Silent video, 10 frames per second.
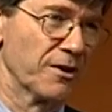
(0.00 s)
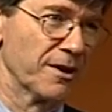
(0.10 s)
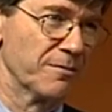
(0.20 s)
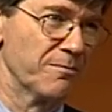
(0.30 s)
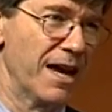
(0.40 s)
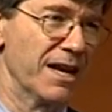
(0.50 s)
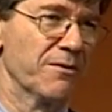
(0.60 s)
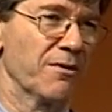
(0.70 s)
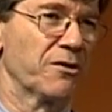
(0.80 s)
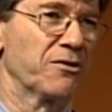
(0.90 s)
and many
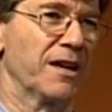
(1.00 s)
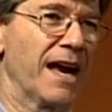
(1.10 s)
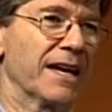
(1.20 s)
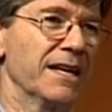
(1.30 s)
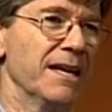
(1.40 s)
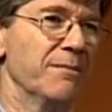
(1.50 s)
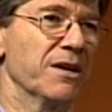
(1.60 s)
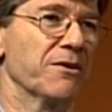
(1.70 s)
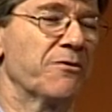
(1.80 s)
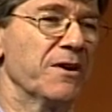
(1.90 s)
of us in
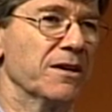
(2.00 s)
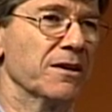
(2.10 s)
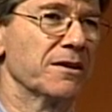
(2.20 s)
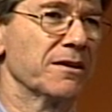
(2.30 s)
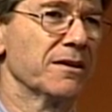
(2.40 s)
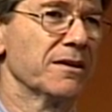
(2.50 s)
academia feel it,